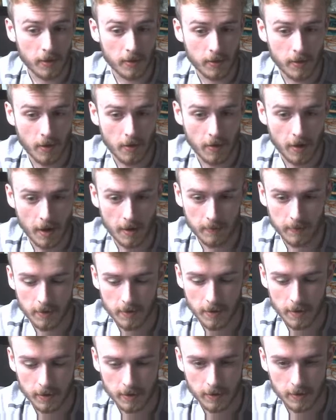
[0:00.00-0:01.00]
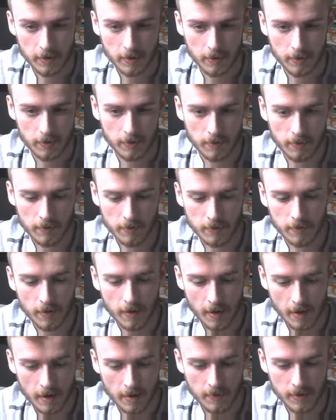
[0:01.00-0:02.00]
So I'm going to do
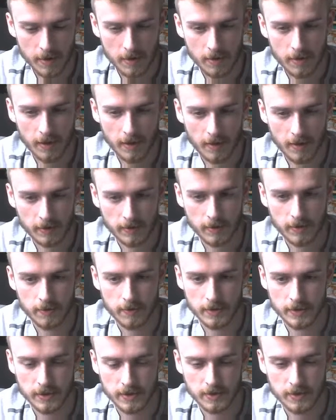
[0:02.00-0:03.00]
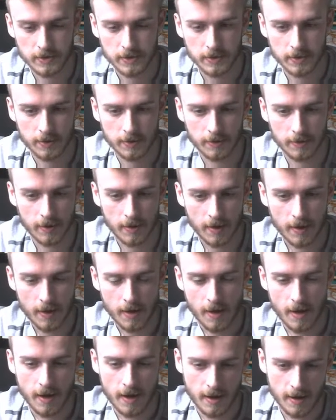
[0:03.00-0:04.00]
another thing I like to do is do this little
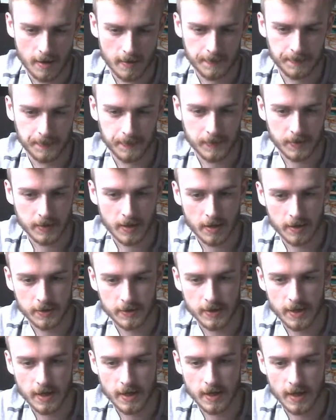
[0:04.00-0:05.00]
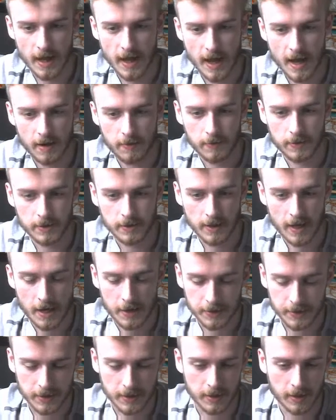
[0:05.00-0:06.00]
$@ which
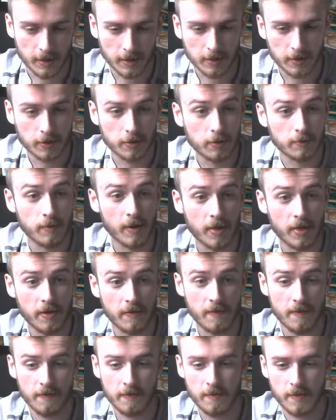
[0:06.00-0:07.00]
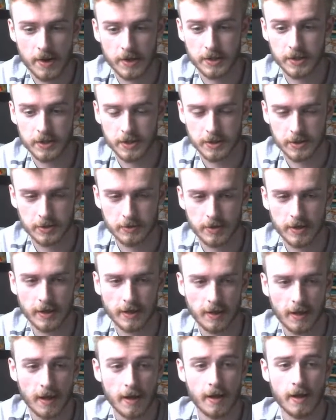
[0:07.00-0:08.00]
allows you to include bits of information in a
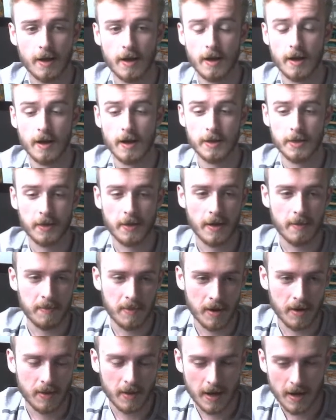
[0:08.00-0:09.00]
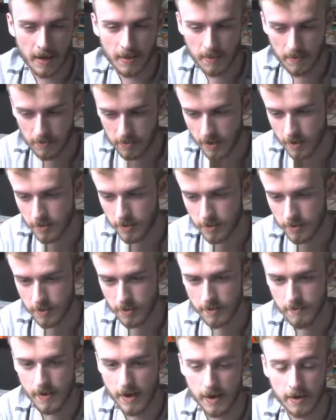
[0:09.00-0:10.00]
string. It's a lot better than adding the pluses
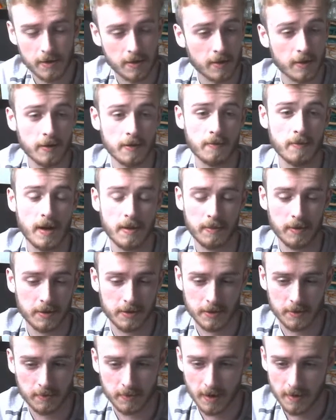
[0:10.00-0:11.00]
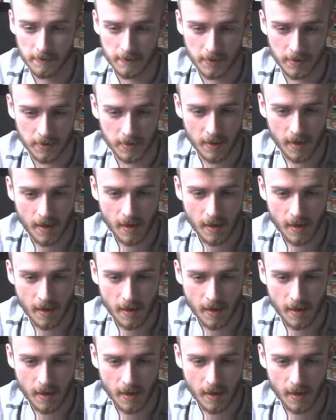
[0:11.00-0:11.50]
and the minus, at least in my personal preference.